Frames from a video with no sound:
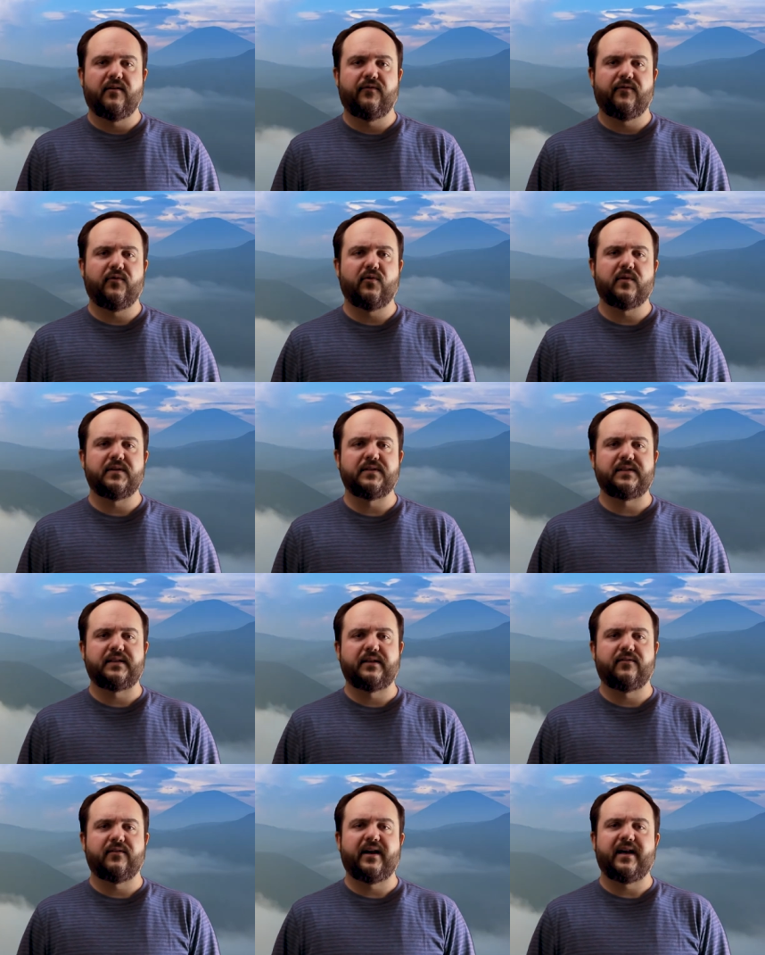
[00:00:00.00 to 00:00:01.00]
Forests
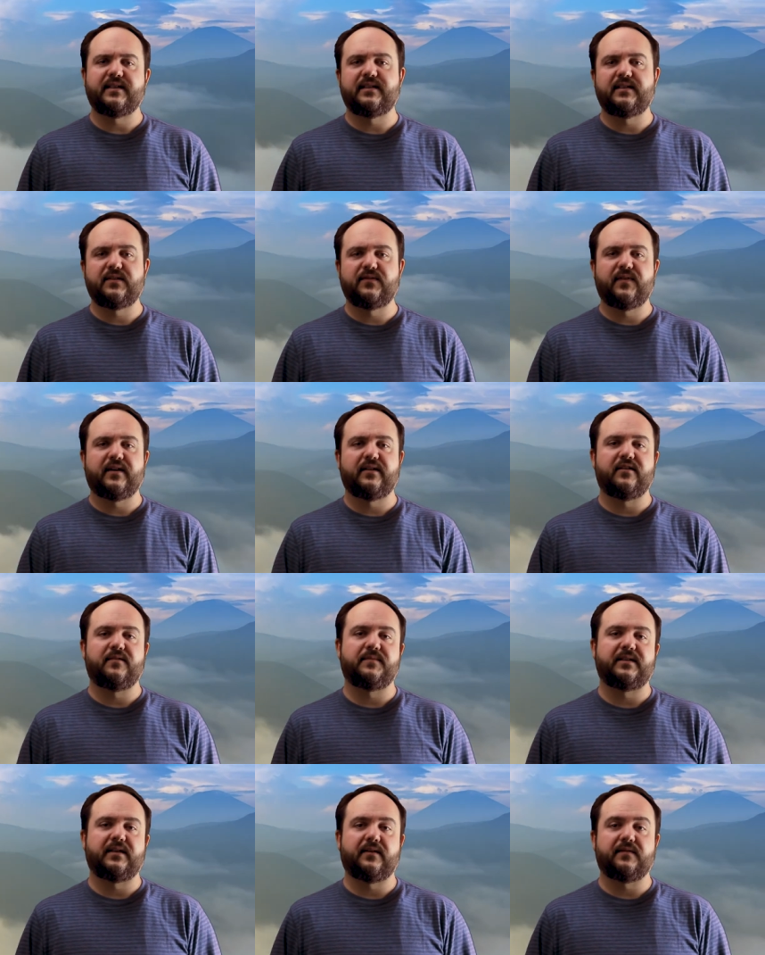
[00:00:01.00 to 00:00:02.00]
and grasses found
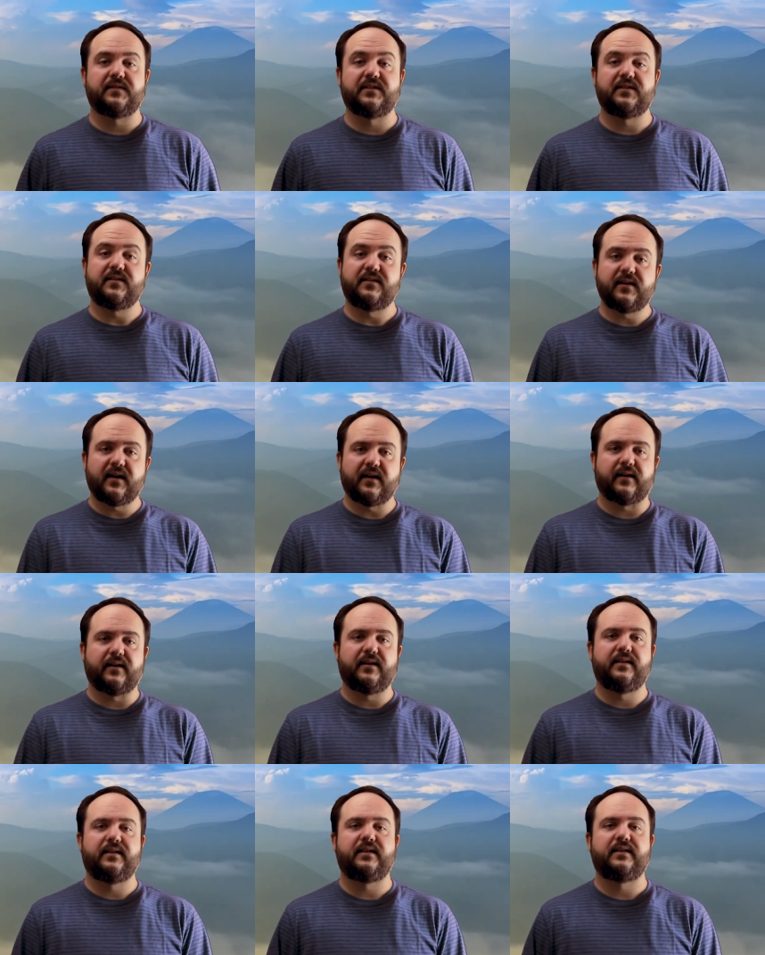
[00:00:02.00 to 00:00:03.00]
themselves stuck
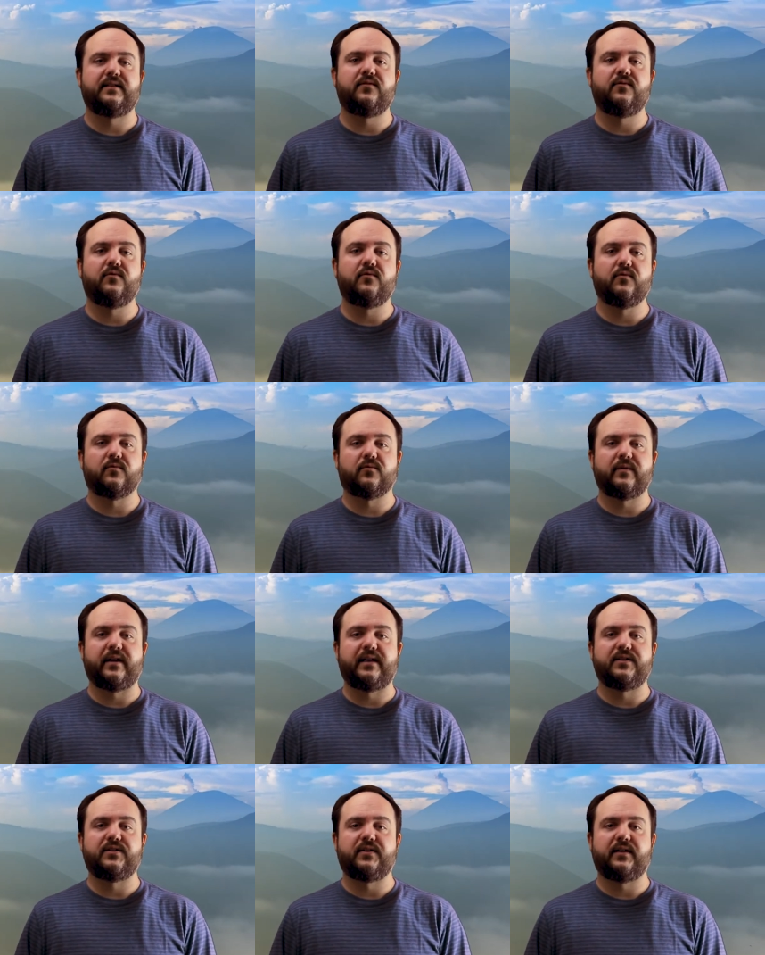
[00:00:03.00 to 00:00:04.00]
in these new
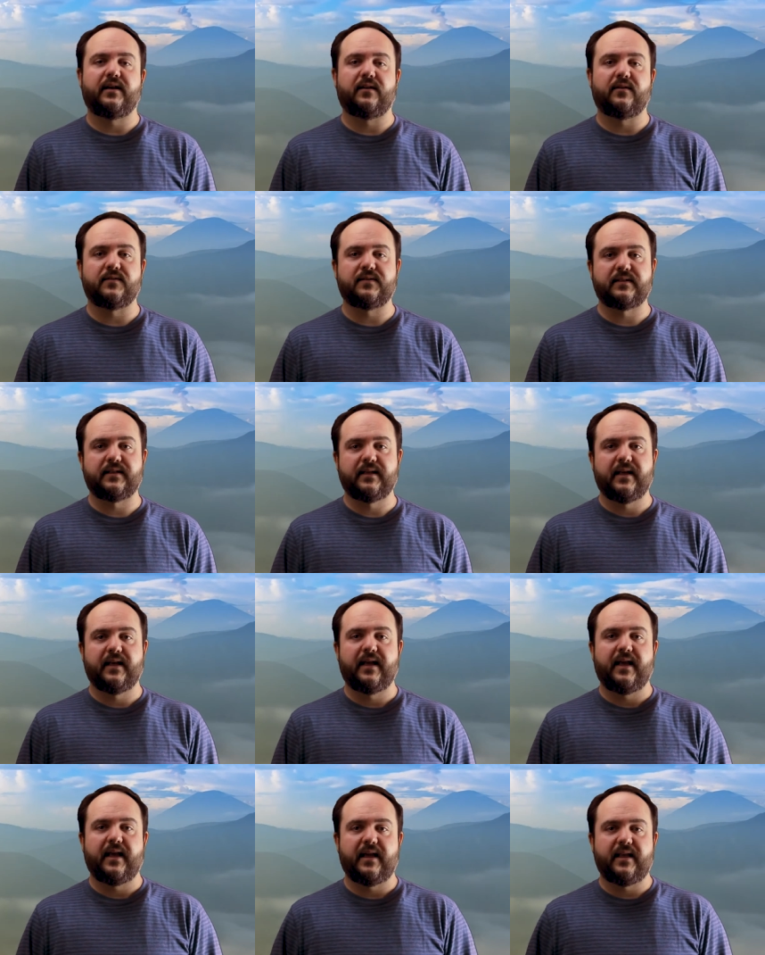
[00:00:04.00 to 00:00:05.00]
rain shadows.
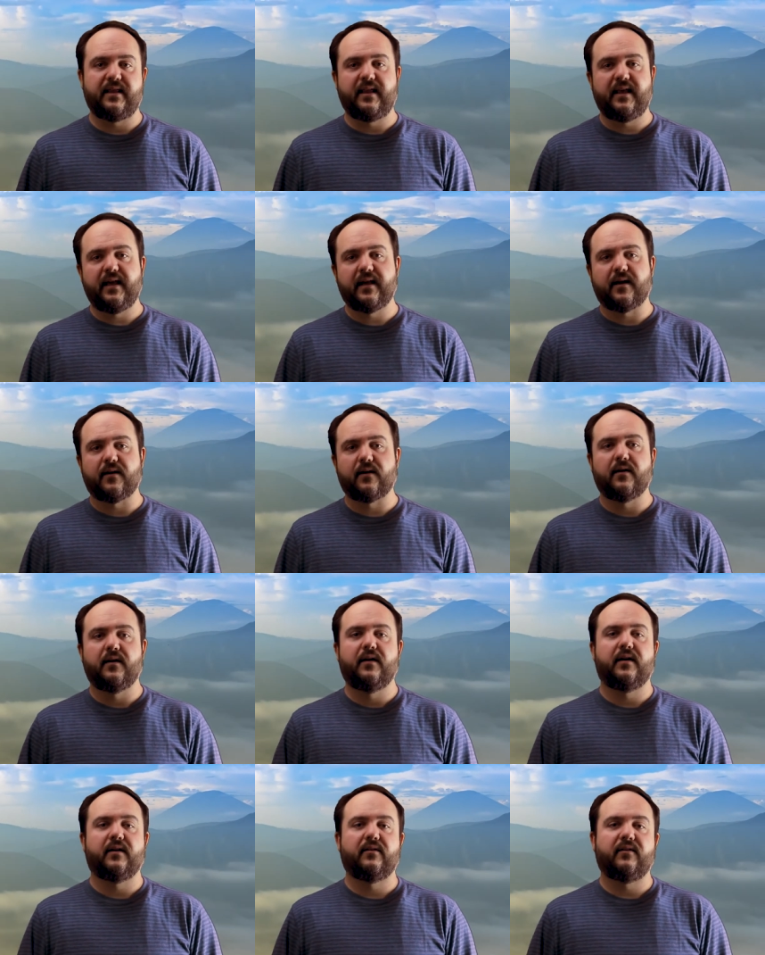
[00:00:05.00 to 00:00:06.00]
And there,
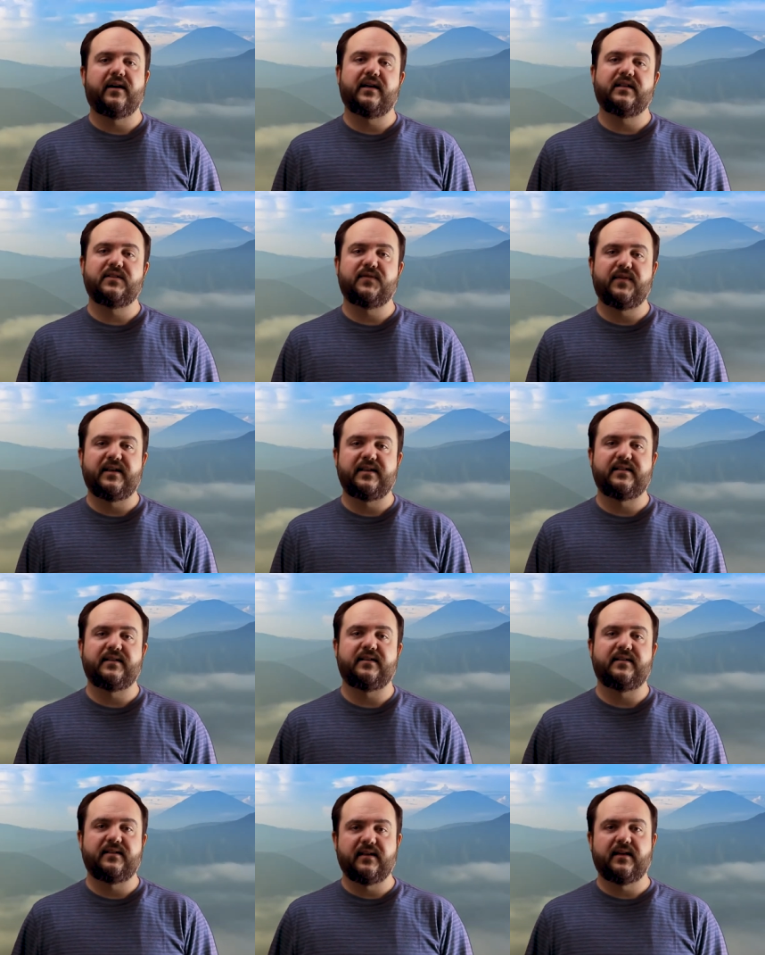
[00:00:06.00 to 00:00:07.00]
grass faced
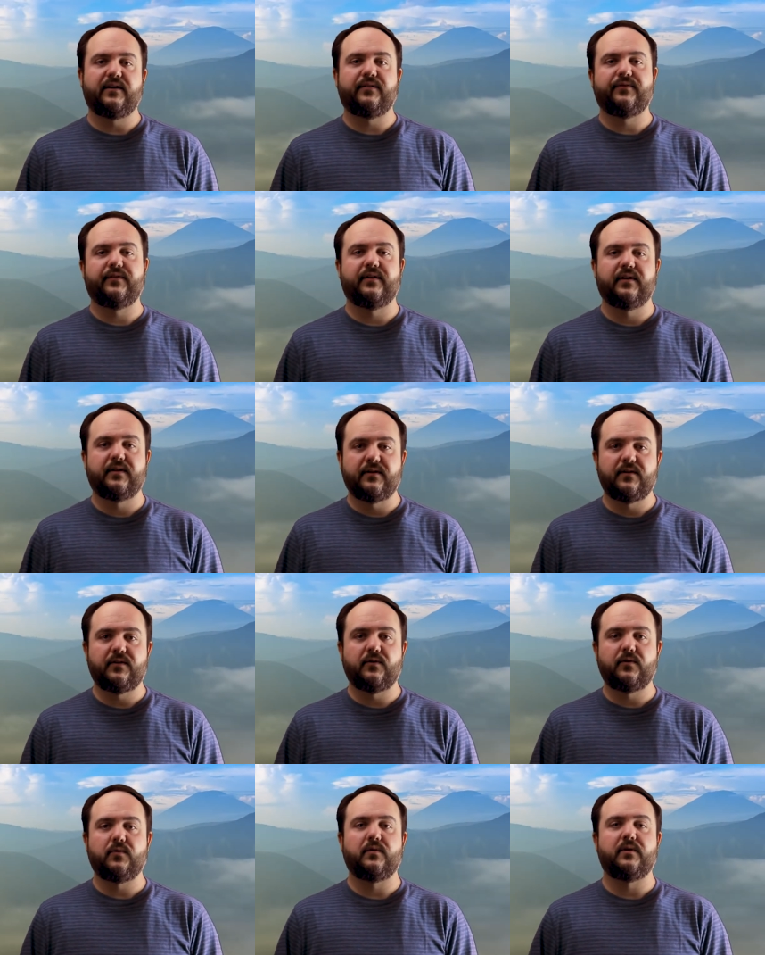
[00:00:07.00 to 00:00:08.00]
a tough,
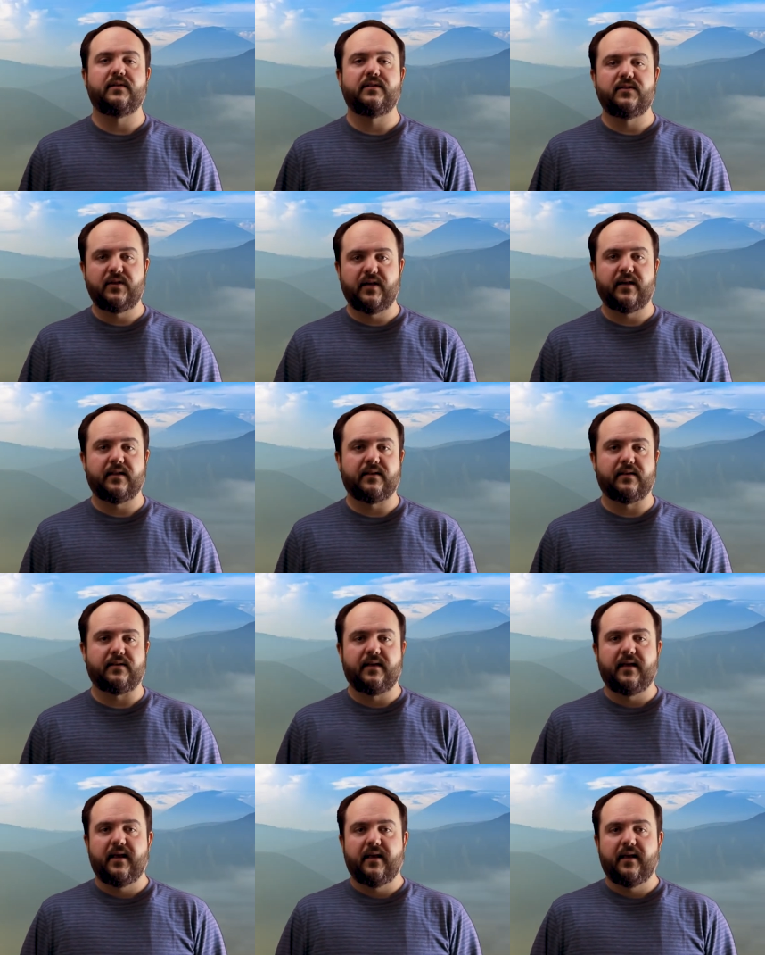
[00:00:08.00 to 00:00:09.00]
new
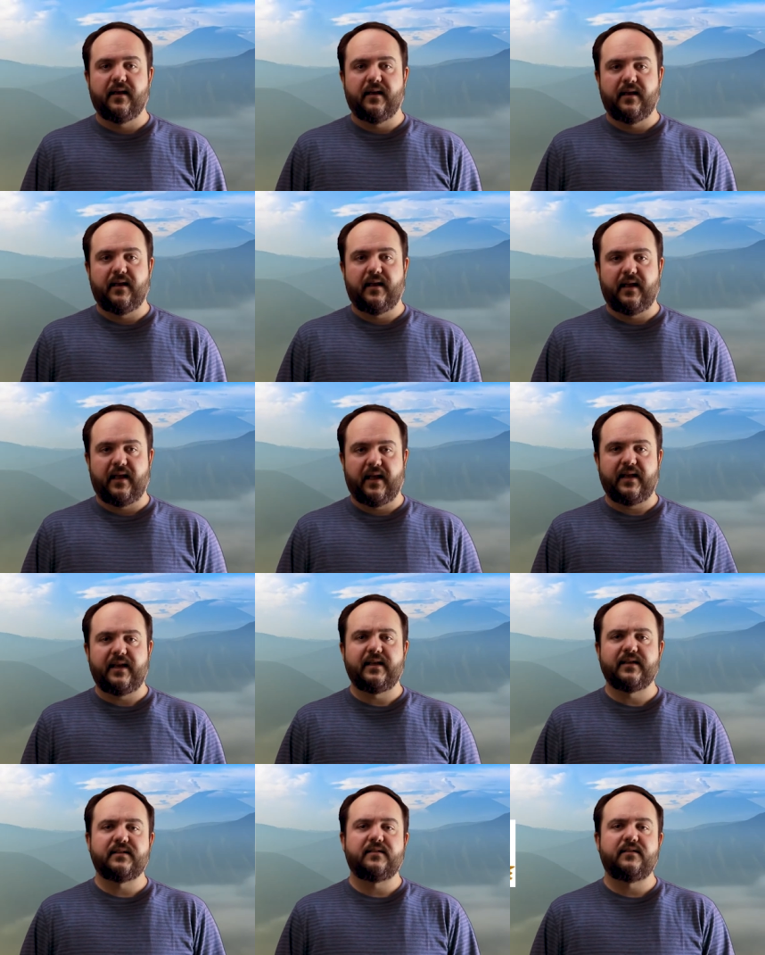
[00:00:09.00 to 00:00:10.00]
challenge.
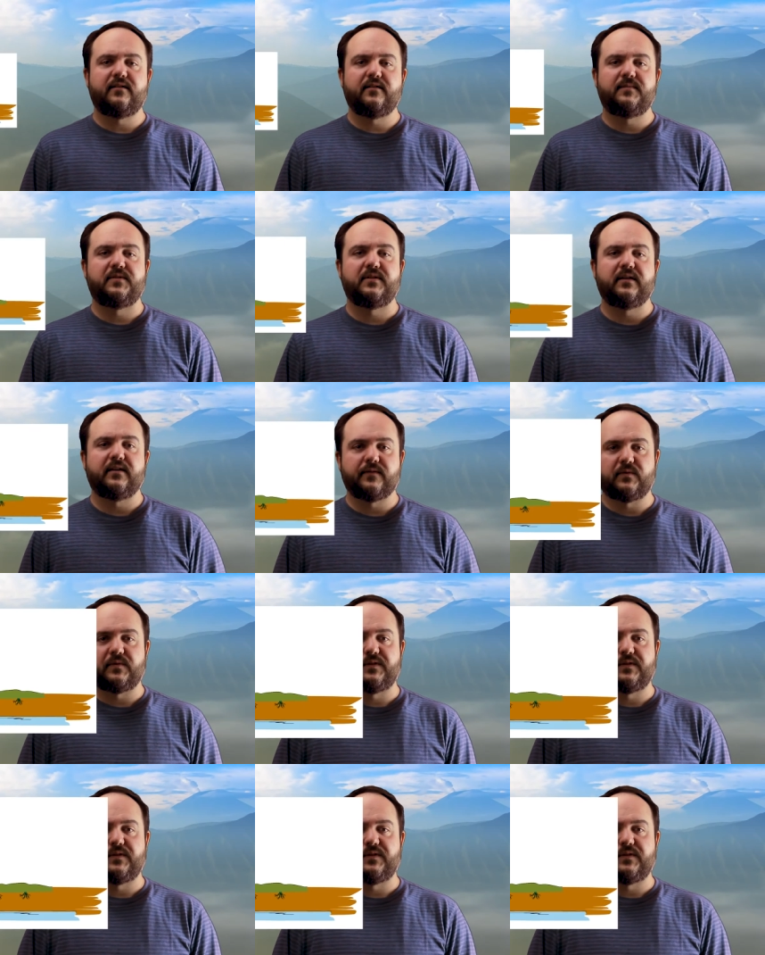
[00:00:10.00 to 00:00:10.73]
Any astute observer